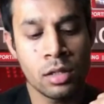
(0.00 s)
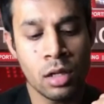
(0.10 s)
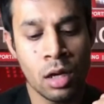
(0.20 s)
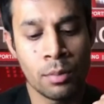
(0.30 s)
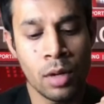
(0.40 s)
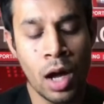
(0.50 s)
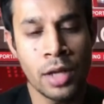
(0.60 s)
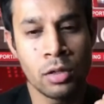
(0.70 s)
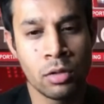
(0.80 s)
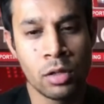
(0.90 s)
I
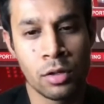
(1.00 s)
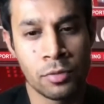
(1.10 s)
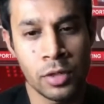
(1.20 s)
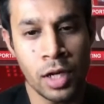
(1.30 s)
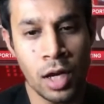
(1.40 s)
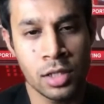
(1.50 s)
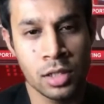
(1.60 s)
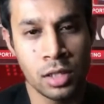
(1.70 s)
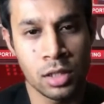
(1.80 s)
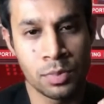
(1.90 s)
don't know if we asked
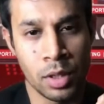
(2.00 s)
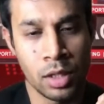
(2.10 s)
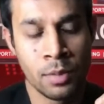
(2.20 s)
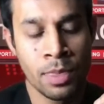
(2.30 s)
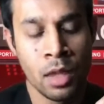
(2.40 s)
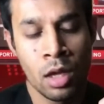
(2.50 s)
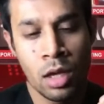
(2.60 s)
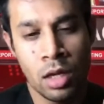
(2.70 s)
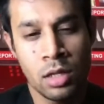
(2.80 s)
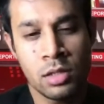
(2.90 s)
this, but
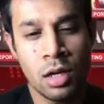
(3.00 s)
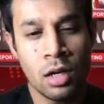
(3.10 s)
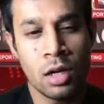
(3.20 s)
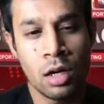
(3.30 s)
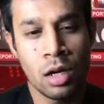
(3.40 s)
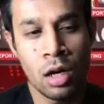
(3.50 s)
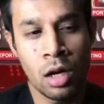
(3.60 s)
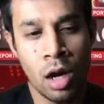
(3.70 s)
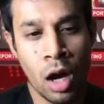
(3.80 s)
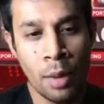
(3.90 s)
is there
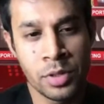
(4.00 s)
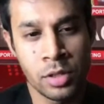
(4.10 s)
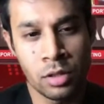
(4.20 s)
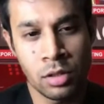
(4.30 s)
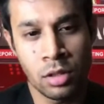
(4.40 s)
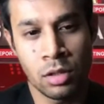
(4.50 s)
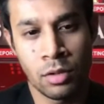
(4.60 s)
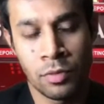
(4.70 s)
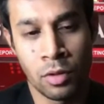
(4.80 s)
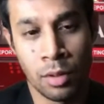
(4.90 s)
an option
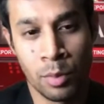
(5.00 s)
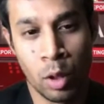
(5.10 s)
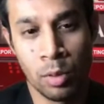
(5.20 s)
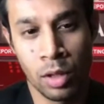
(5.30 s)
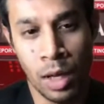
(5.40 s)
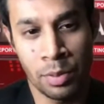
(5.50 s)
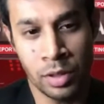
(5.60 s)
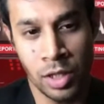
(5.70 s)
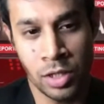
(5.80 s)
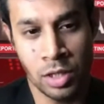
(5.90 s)
for a mobile
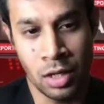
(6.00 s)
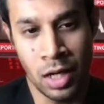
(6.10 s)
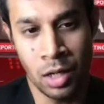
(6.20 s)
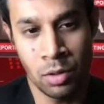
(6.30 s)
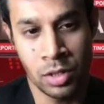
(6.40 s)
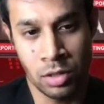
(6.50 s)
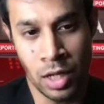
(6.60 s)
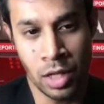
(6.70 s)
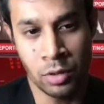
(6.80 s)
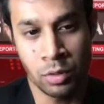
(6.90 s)
application on iOS or
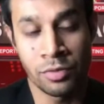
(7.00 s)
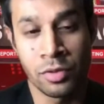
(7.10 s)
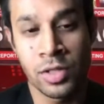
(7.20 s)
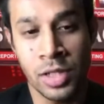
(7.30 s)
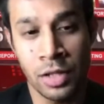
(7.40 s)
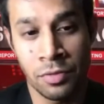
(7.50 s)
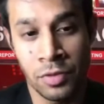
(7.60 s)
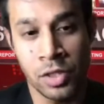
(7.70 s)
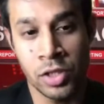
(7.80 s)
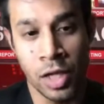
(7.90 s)
Android for
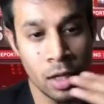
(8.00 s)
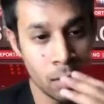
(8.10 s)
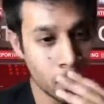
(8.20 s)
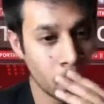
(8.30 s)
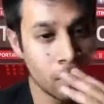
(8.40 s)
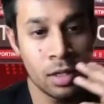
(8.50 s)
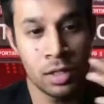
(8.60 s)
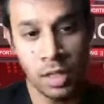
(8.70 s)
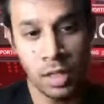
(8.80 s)
Safety Chat? Is that